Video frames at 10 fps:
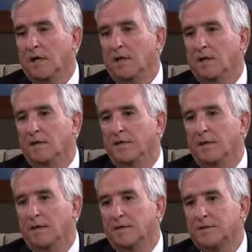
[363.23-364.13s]
And
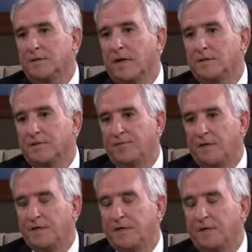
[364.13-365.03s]
so that was a
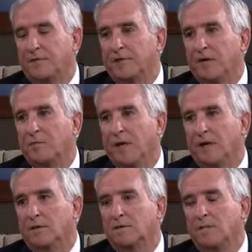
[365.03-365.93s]
very significant
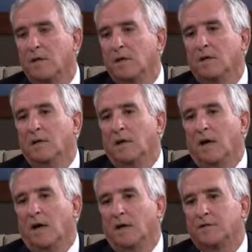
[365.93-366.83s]
battle.
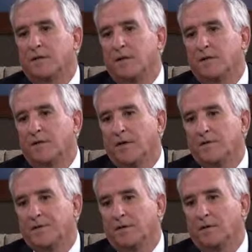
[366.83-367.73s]
So
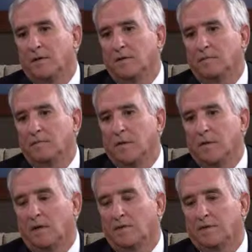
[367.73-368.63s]
those are
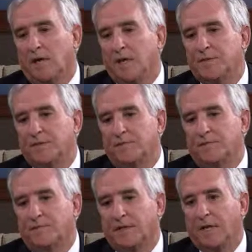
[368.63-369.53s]
the types
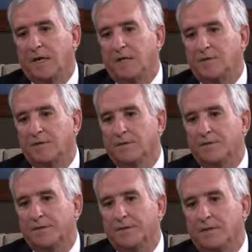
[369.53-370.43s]
of
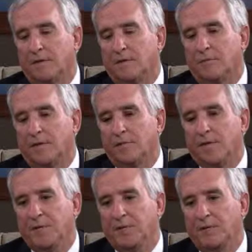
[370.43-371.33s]
occasions that
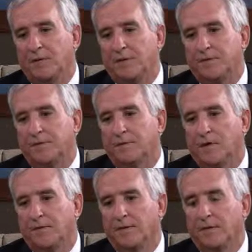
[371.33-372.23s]
people look to,
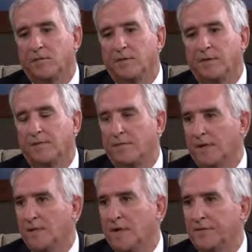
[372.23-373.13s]
I think, when they
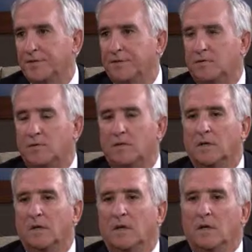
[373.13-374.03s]
think about the Civil War.